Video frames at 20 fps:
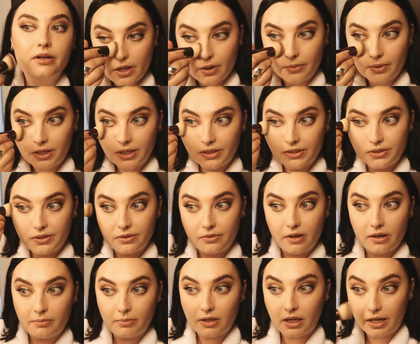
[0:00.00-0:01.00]
So that when I
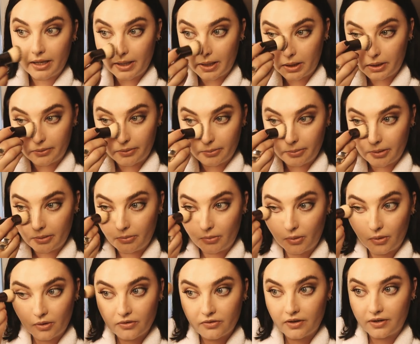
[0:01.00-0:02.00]
do apply a little bit
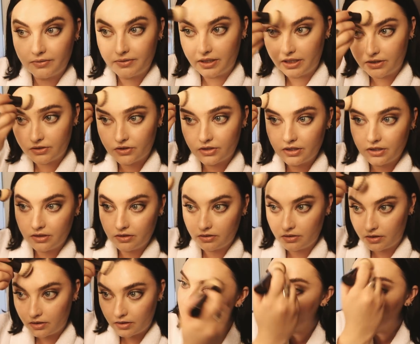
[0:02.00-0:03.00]
more
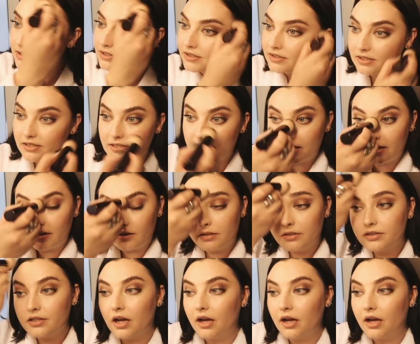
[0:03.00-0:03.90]
foundation, it doesn't sit on